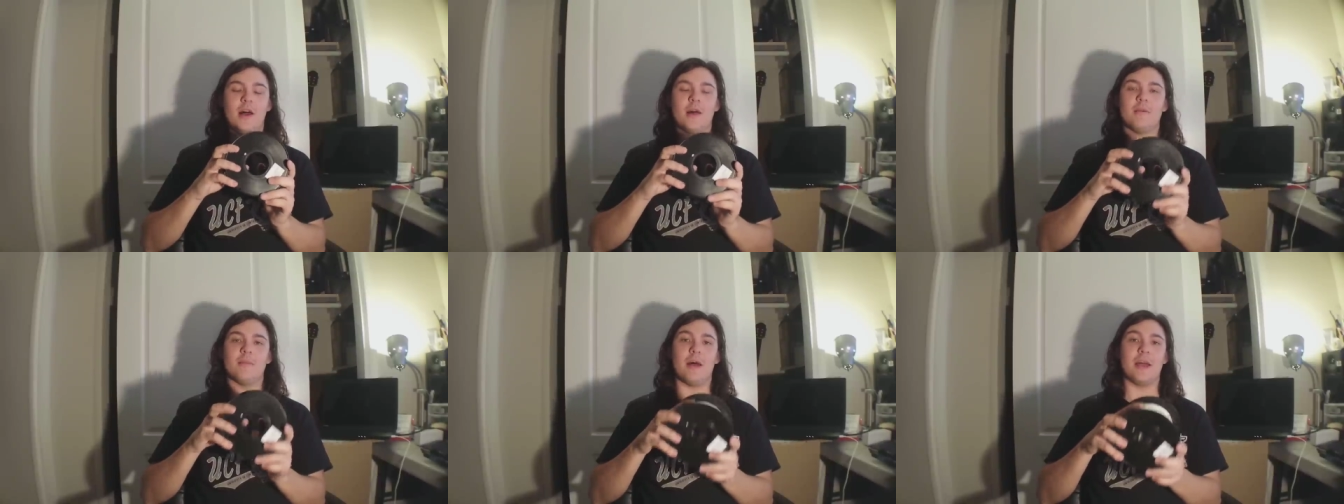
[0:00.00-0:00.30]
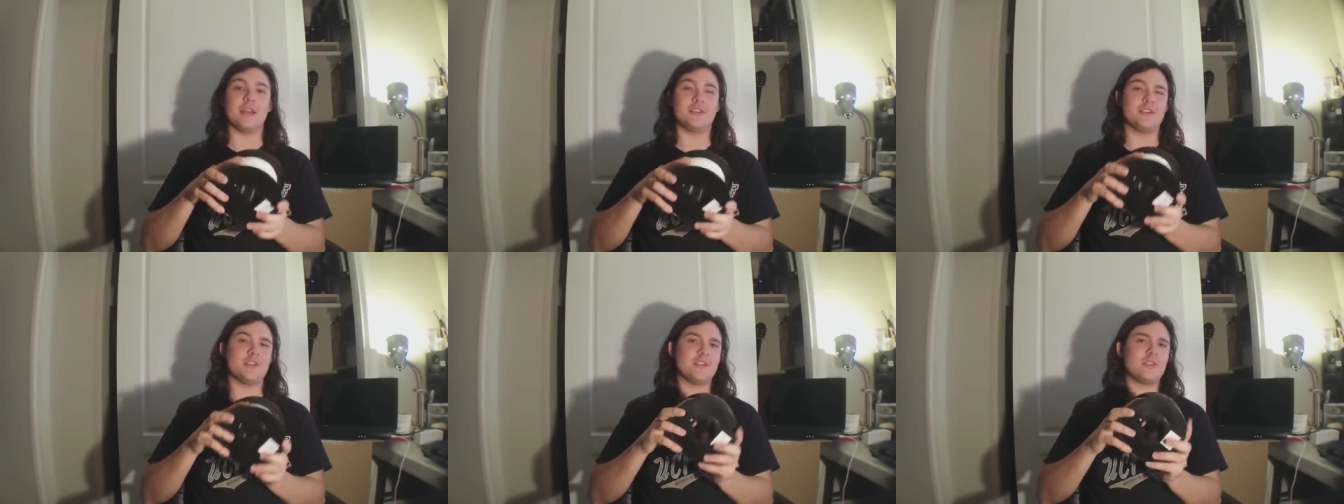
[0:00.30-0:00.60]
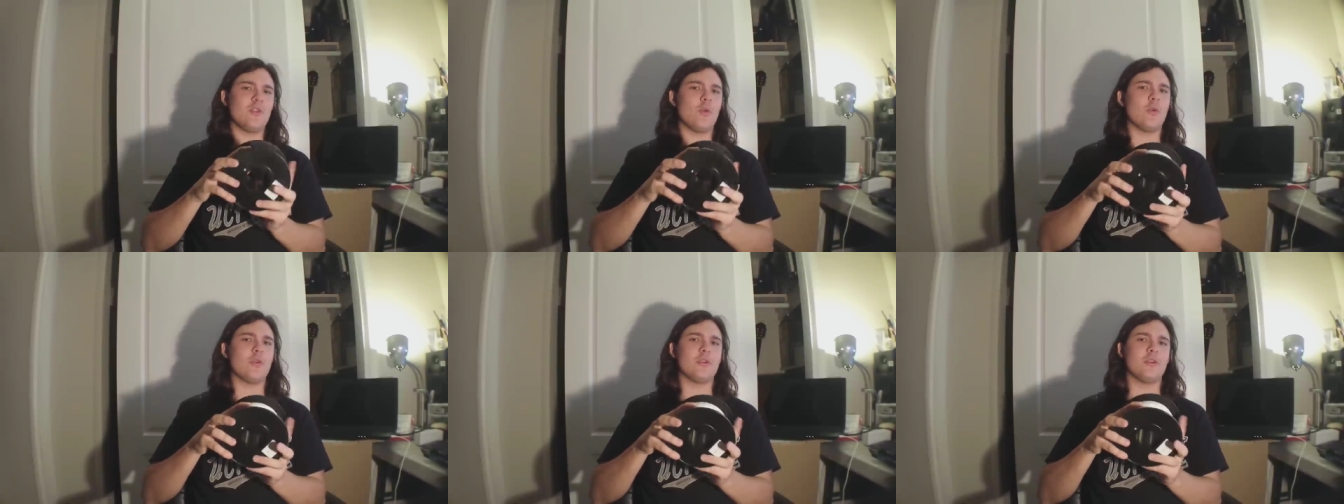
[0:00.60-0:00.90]
Um, I
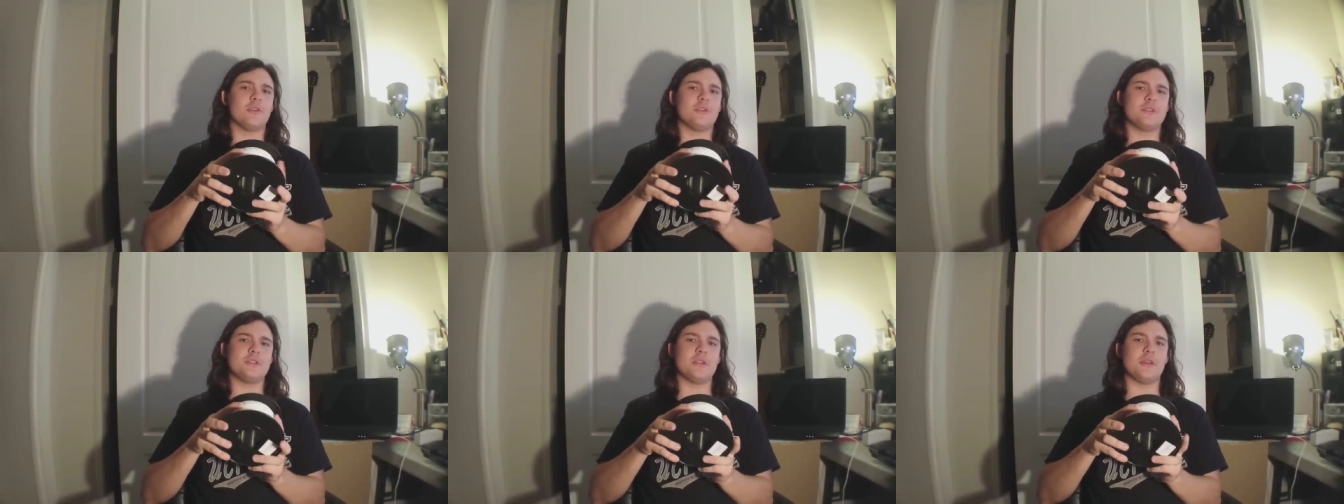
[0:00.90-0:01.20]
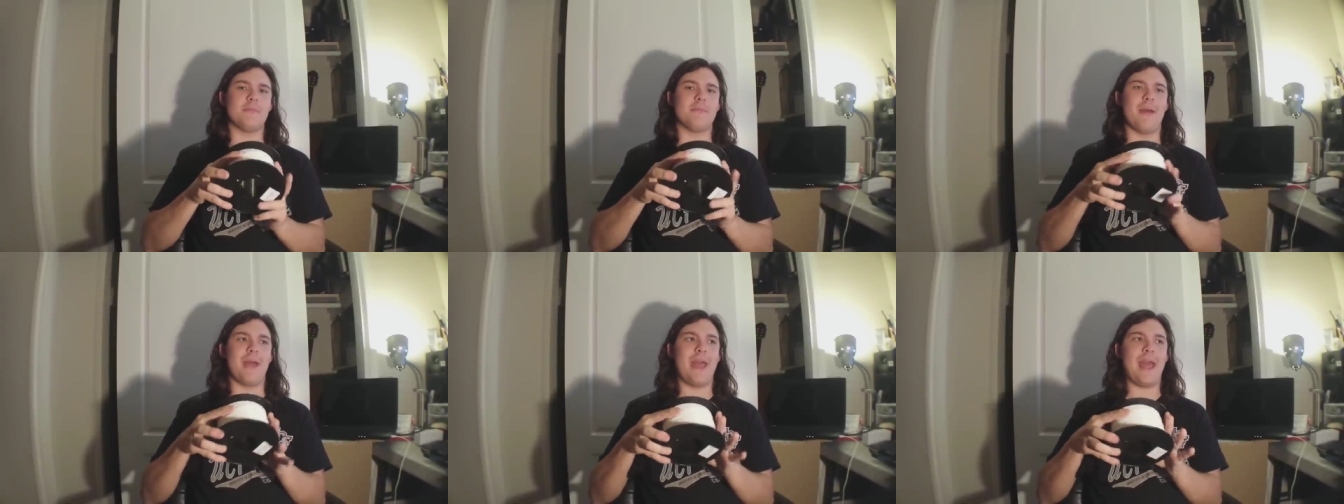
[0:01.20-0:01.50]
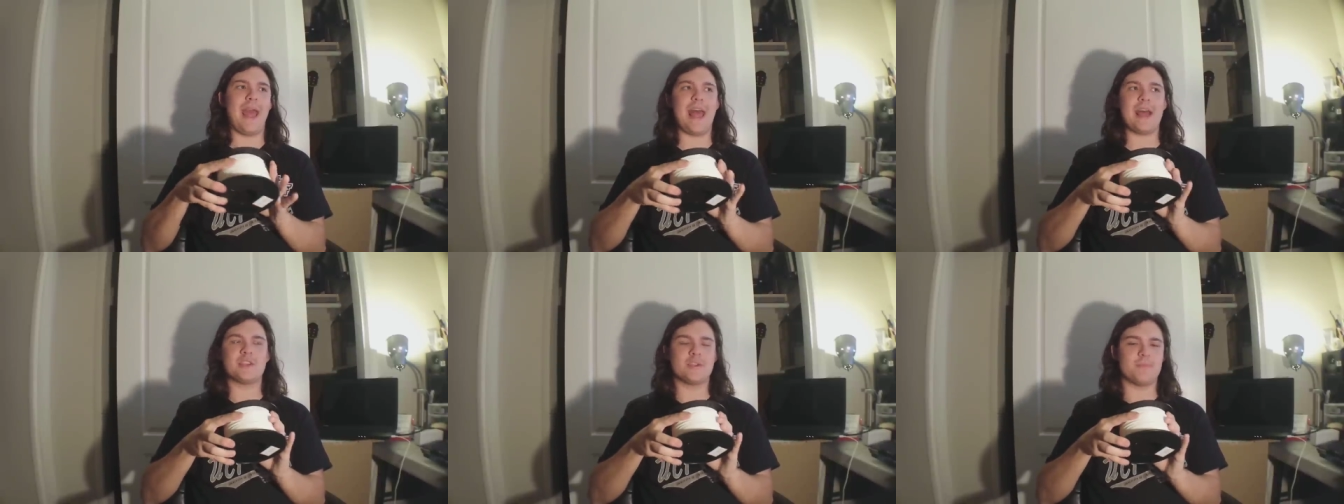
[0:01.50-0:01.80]
just ordered some
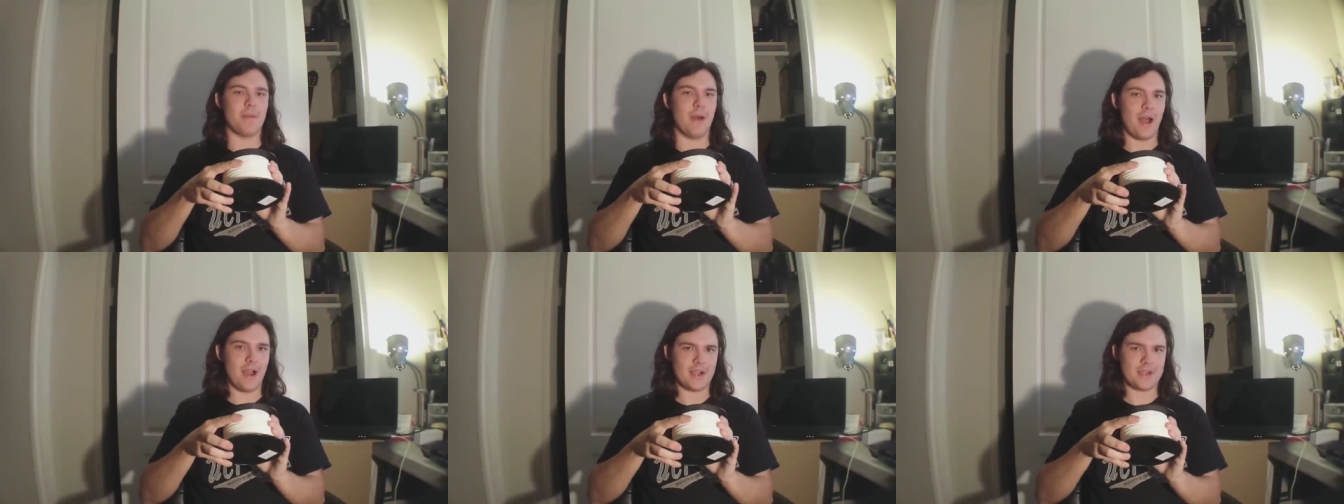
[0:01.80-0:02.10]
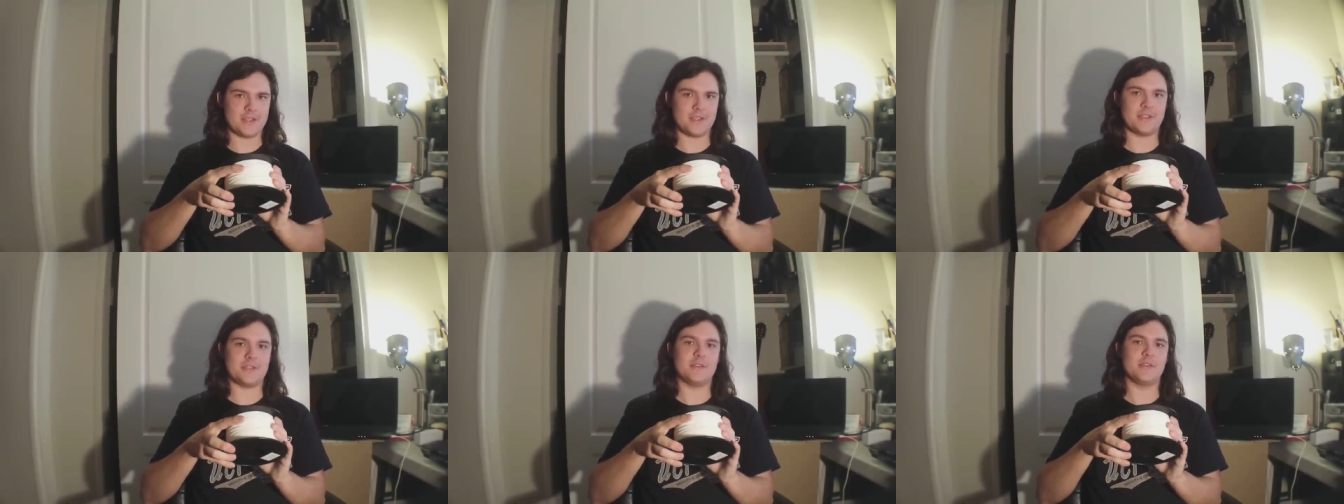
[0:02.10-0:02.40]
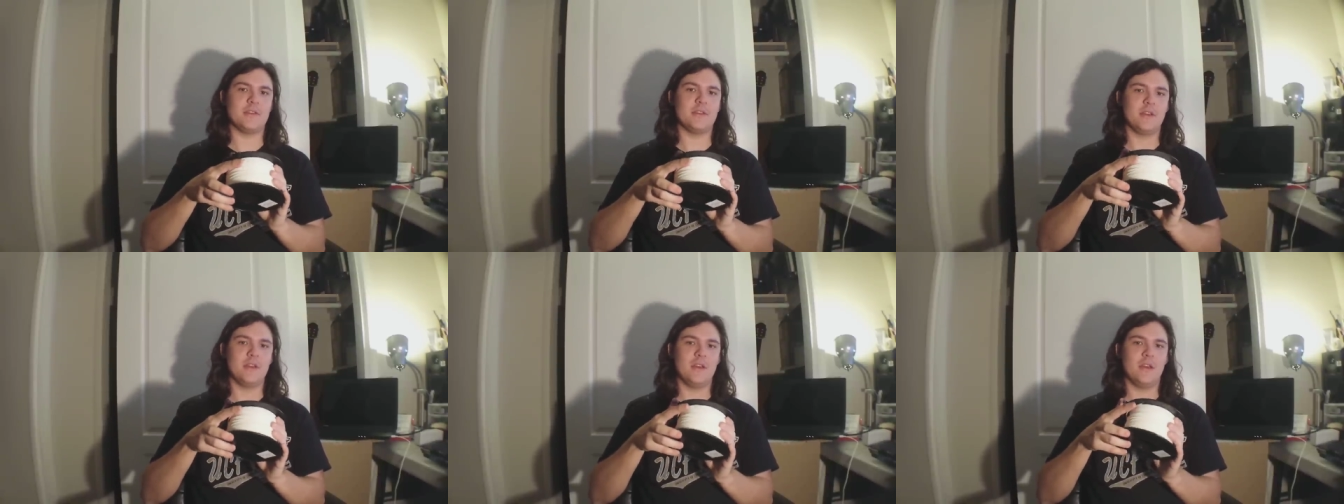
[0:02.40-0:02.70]

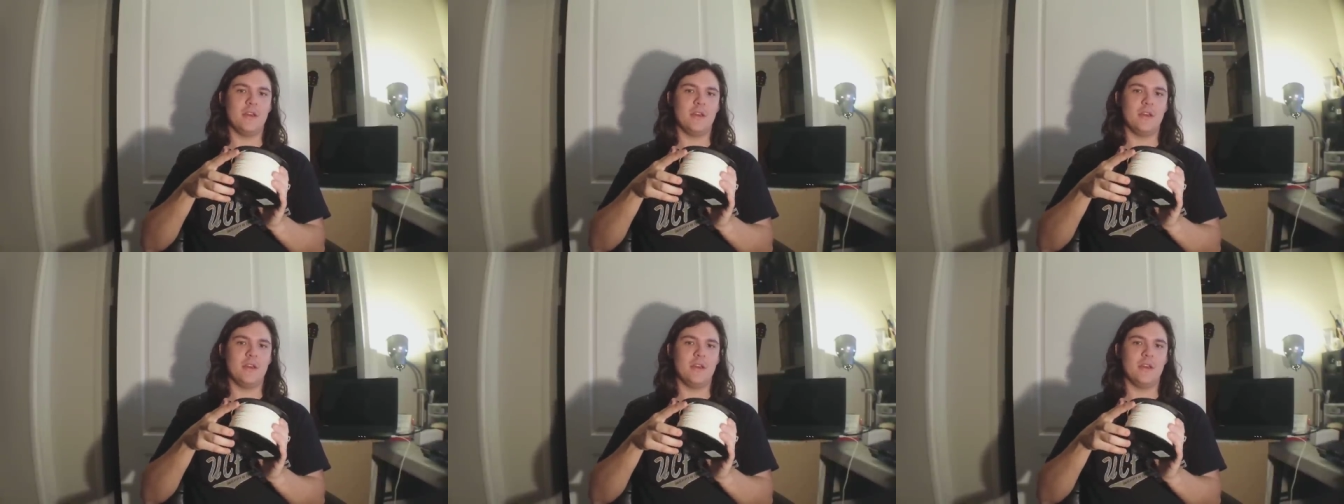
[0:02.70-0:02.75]
Hatchbox